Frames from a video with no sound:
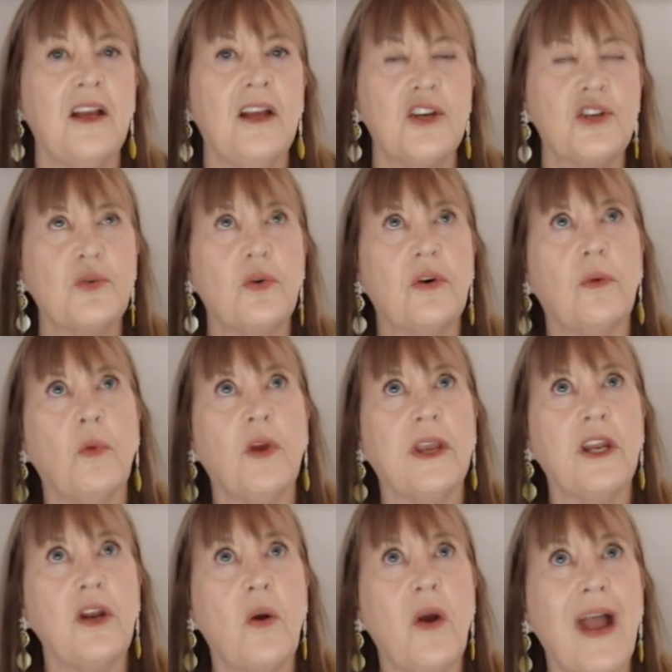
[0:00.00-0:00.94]
Sure. Well,
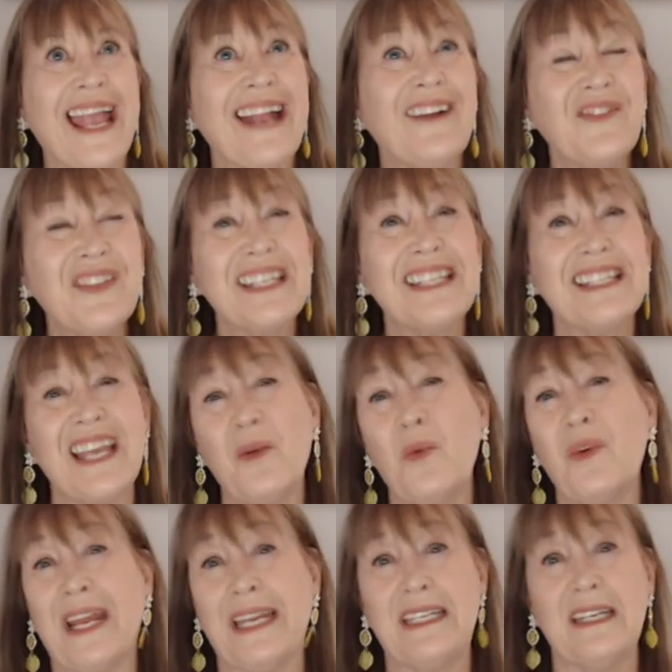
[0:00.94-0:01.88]
you know, I have to say
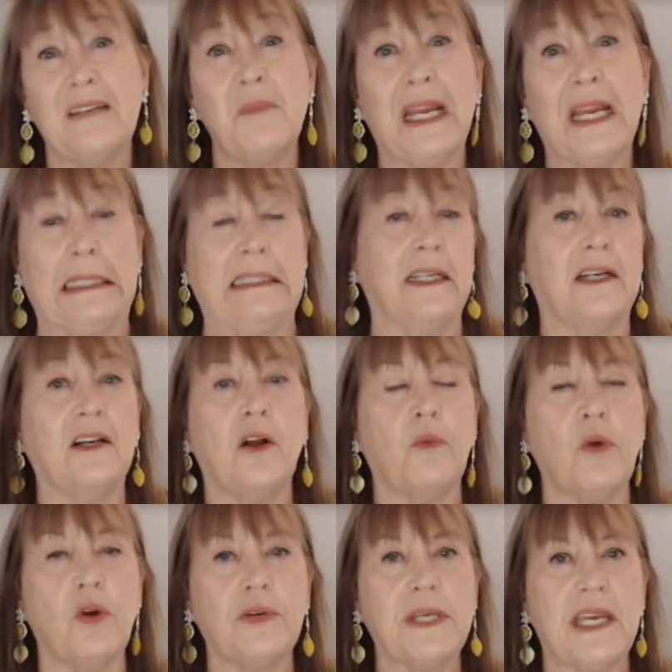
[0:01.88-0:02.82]
when I did my clinical
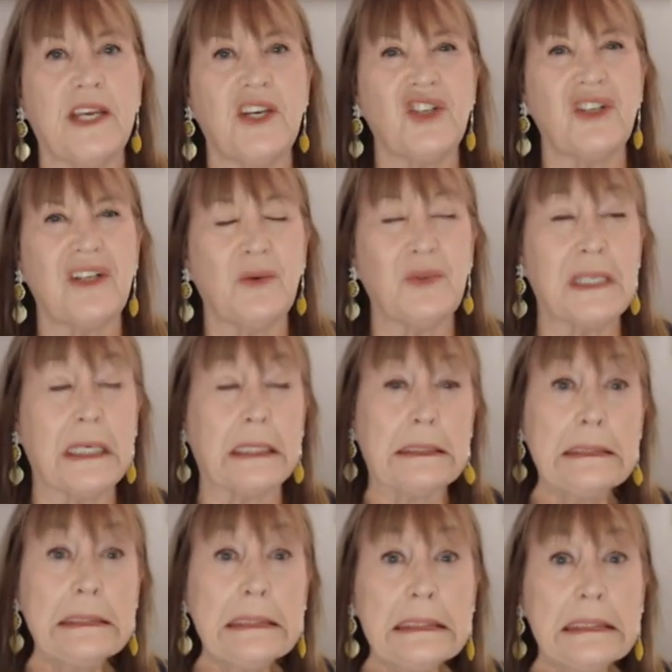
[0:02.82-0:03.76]
rotation, I was like,
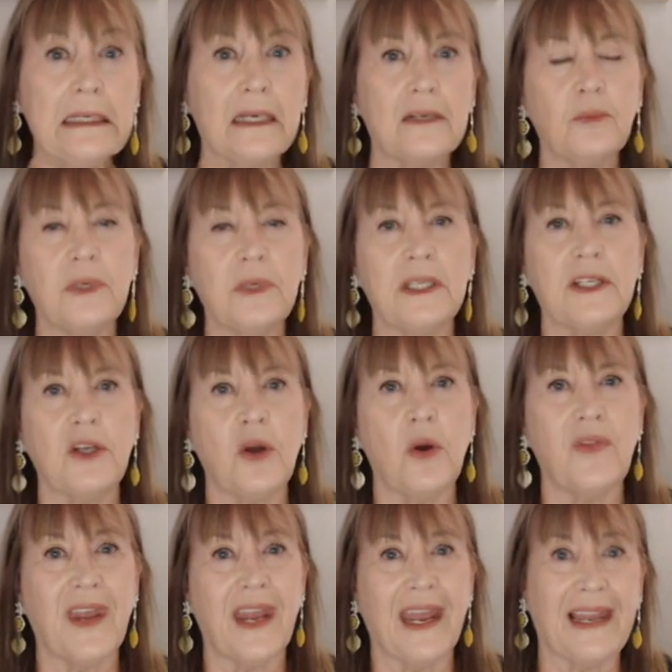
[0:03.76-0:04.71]
I don't really
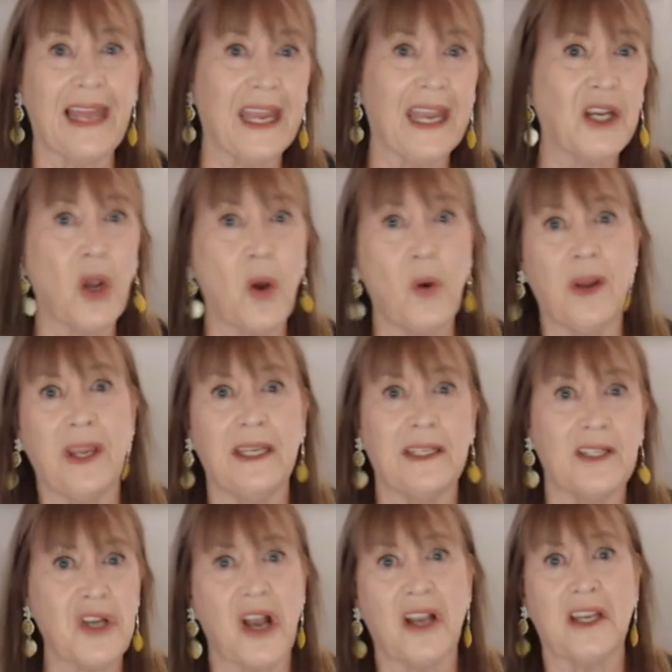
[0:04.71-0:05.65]
know that I like going
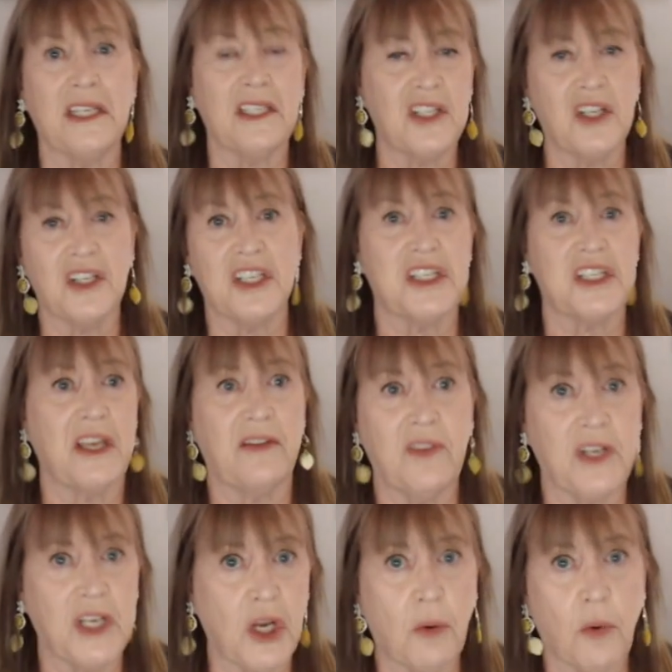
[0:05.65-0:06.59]
and talking to the
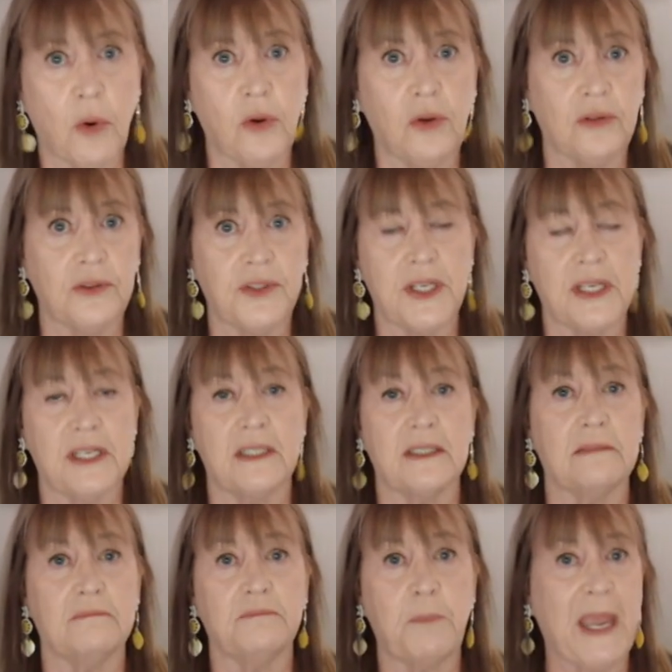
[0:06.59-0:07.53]
70-year-old
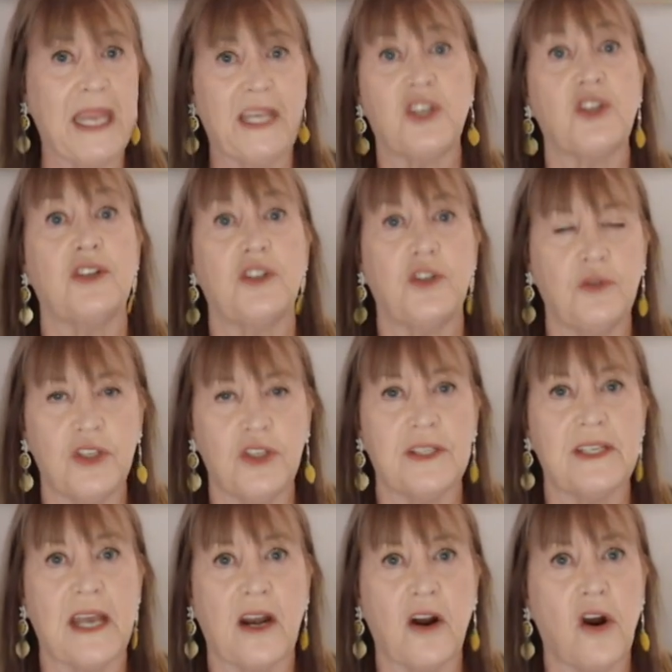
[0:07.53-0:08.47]
patient who
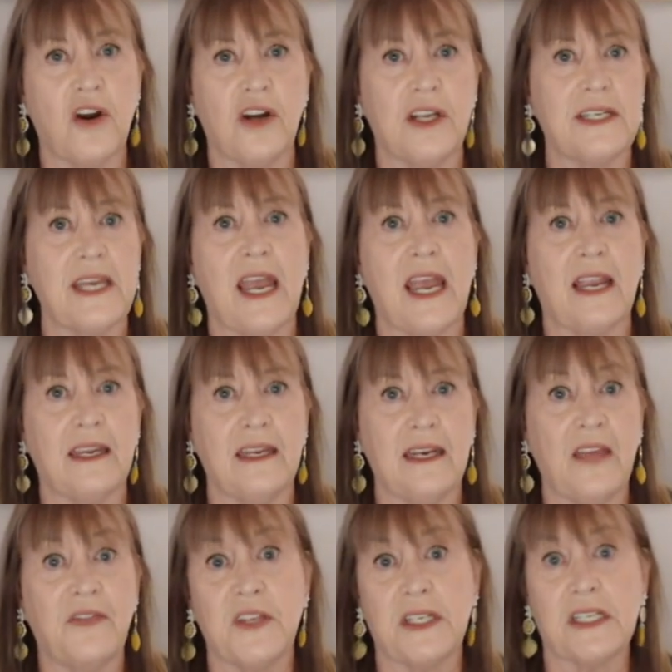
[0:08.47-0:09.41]
just had a heart attack. And
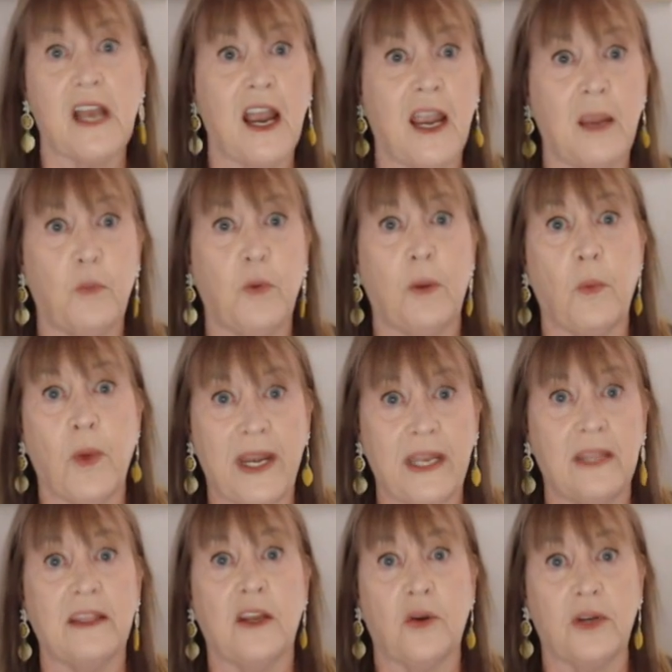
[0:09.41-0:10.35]
at the time we went
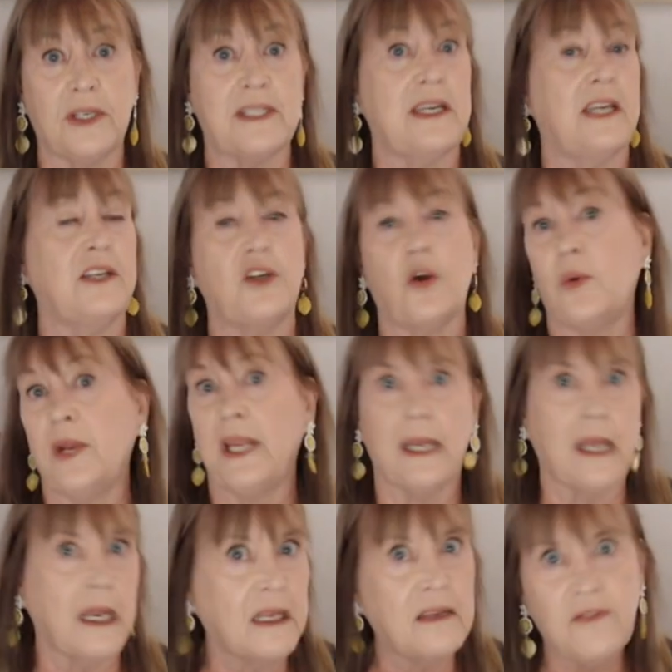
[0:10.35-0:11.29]
in there and said, don't eat
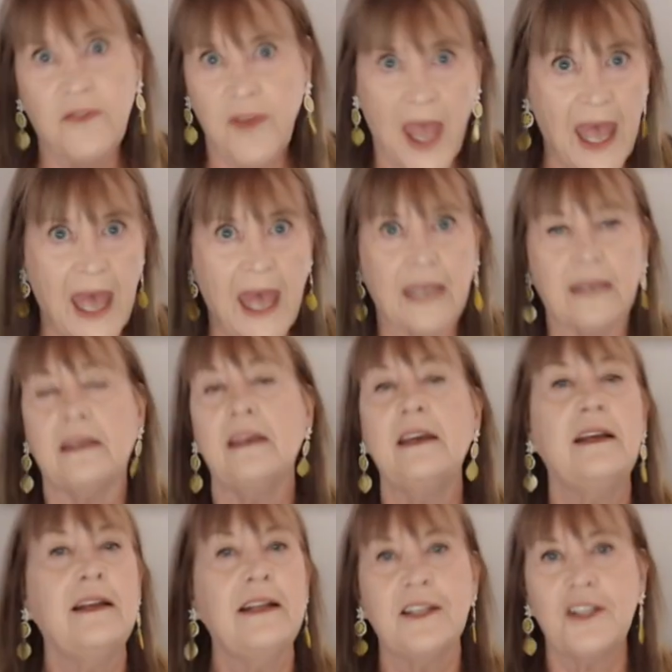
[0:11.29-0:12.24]
any fat,
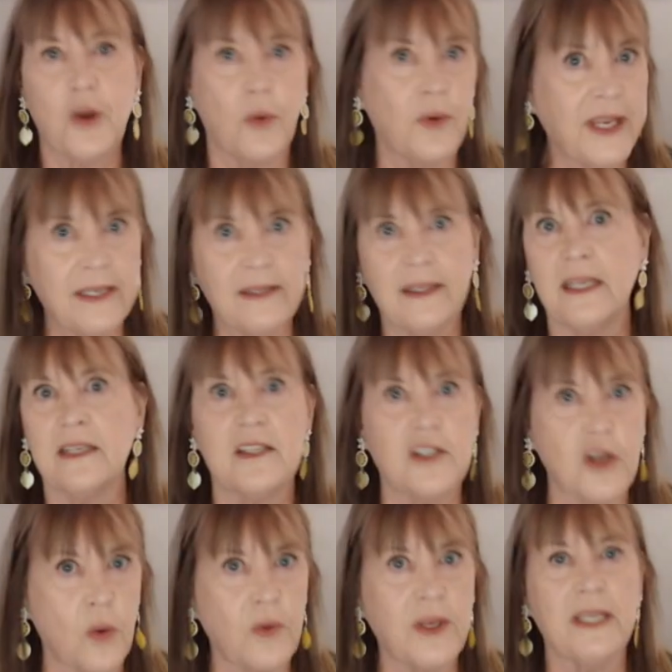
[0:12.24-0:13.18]
don't eat this,
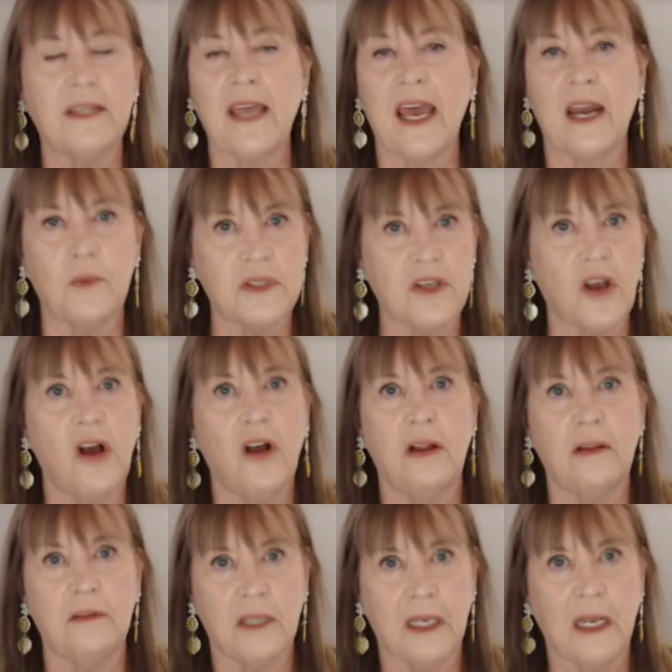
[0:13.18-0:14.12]
don't eat that. It was
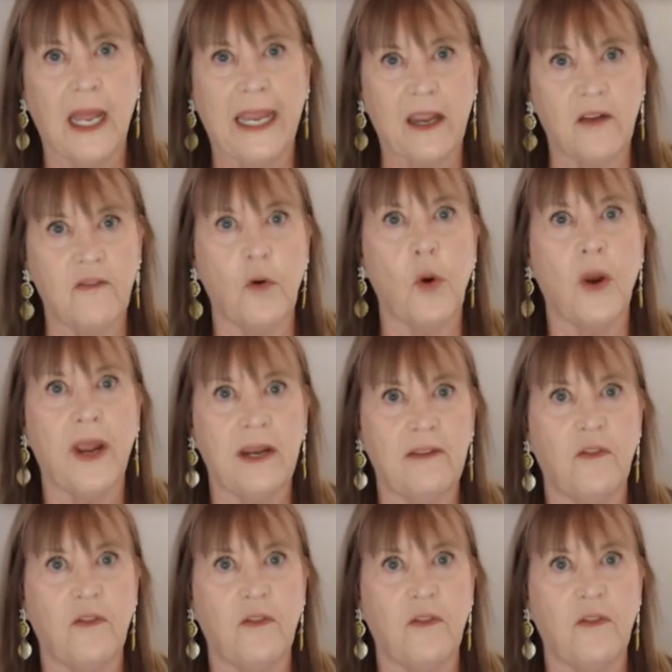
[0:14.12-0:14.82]
all like avoid,